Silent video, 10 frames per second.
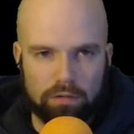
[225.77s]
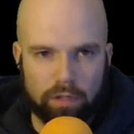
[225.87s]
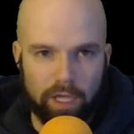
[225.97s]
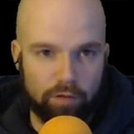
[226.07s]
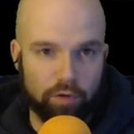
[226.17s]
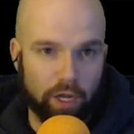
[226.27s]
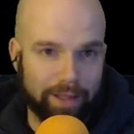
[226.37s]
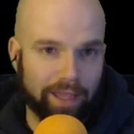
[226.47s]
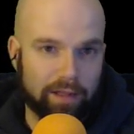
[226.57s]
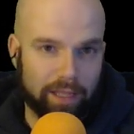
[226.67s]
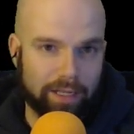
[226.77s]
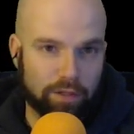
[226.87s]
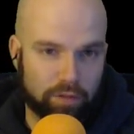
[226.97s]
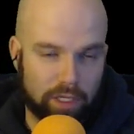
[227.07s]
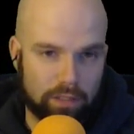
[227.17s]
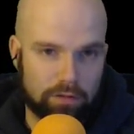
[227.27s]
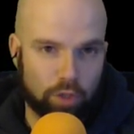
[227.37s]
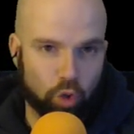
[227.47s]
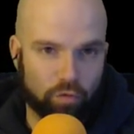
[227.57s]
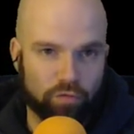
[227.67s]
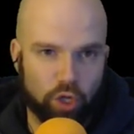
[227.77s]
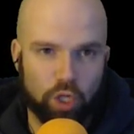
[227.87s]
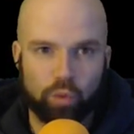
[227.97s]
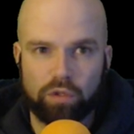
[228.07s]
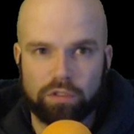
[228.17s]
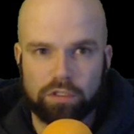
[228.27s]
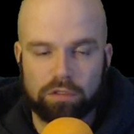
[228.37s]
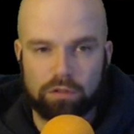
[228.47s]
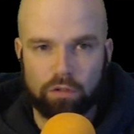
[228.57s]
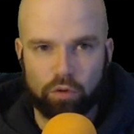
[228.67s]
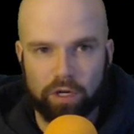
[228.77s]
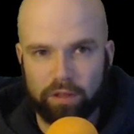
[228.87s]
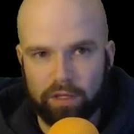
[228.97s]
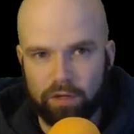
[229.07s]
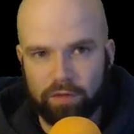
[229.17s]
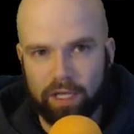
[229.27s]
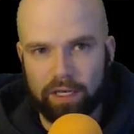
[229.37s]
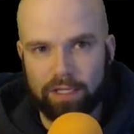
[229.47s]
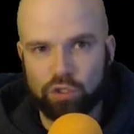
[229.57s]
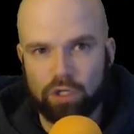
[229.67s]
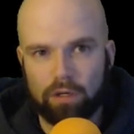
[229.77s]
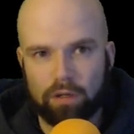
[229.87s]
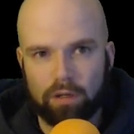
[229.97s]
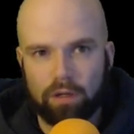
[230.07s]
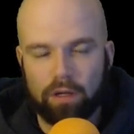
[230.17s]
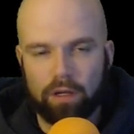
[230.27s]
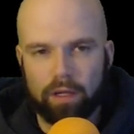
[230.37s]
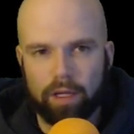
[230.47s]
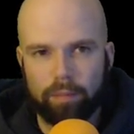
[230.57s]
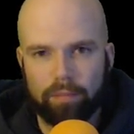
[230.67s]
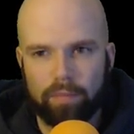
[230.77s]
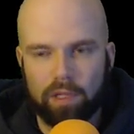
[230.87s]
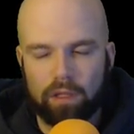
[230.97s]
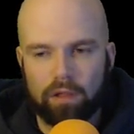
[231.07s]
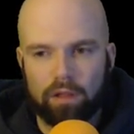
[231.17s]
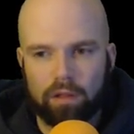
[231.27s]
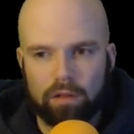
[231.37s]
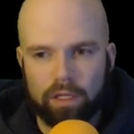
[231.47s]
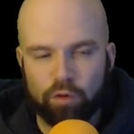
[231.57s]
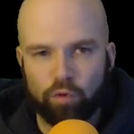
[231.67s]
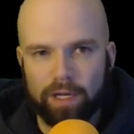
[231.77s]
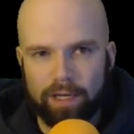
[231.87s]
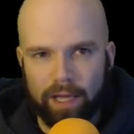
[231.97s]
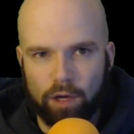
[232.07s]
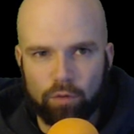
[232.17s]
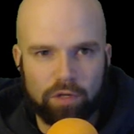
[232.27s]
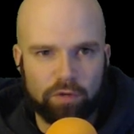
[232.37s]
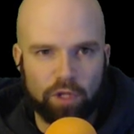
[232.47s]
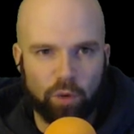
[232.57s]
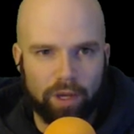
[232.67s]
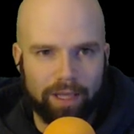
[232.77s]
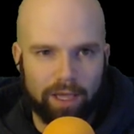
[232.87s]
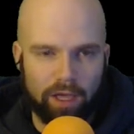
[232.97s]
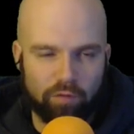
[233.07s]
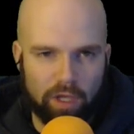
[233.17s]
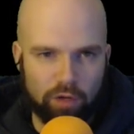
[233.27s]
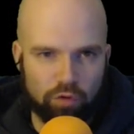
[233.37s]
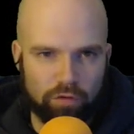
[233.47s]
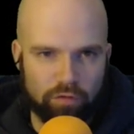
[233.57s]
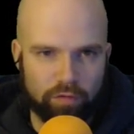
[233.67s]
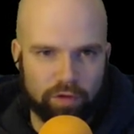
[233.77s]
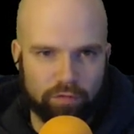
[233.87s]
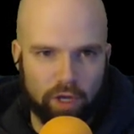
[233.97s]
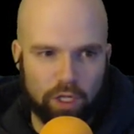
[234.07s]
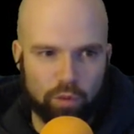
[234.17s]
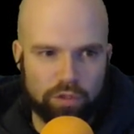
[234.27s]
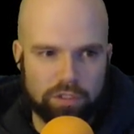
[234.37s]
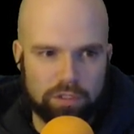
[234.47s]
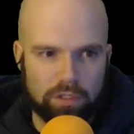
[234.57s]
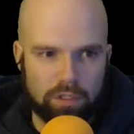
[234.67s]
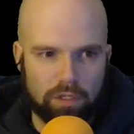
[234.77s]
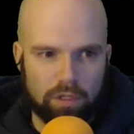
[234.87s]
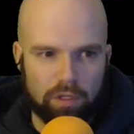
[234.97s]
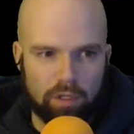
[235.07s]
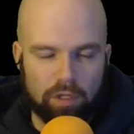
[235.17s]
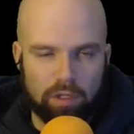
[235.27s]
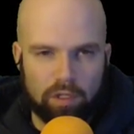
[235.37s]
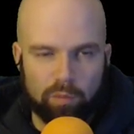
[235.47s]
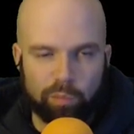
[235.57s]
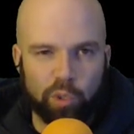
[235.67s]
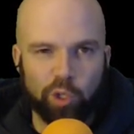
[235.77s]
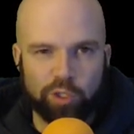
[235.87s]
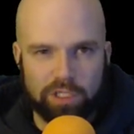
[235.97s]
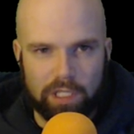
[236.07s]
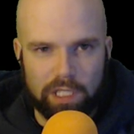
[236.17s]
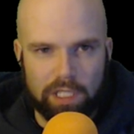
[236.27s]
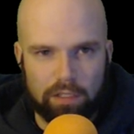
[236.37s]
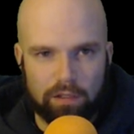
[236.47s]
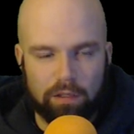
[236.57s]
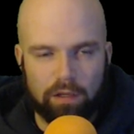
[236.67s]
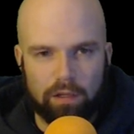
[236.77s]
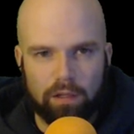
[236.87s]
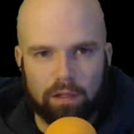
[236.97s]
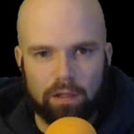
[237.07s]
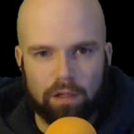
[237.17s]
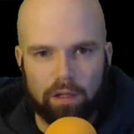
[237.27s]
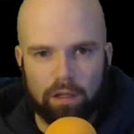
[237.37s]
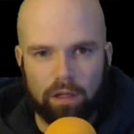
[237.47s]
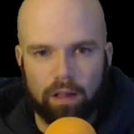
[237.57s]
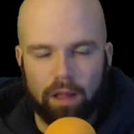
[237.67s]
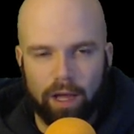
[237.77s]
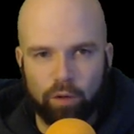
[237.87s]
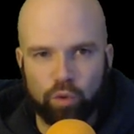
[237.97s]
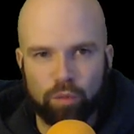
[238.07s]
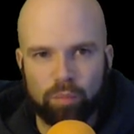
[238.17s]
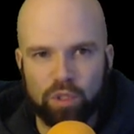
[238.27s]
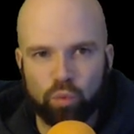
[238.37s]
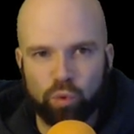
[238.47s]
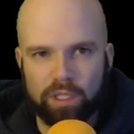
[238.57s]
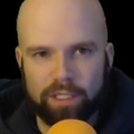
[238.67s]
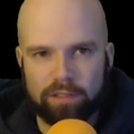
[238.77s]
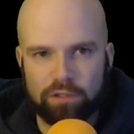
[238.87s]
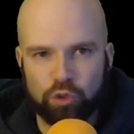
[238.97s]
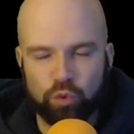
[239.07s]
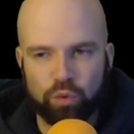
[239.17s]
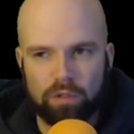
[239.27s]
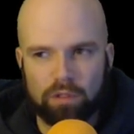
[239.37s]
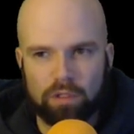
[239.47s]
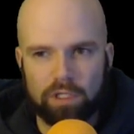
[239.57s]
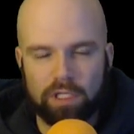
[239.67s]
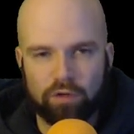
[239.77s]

have not had anything, no followers or anything of that nature. Um, like right now, even though I have one hundred fifty followers, personally, I wouldn't be willing to give